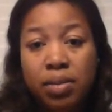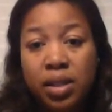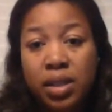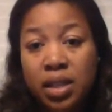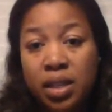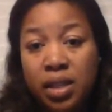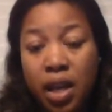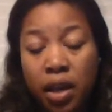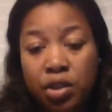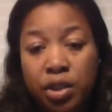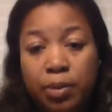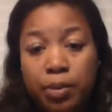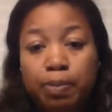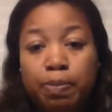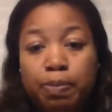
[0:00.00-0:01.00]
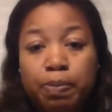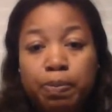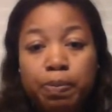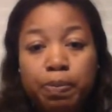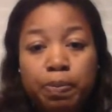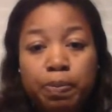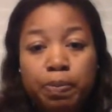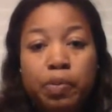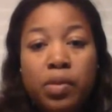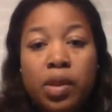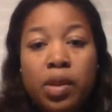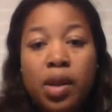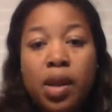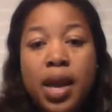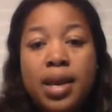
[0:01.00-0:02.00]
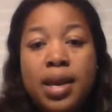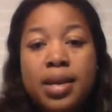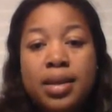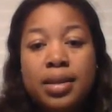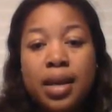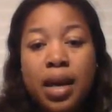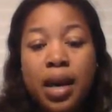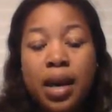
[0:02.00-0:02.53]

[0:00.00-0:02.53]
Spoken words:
C-section, and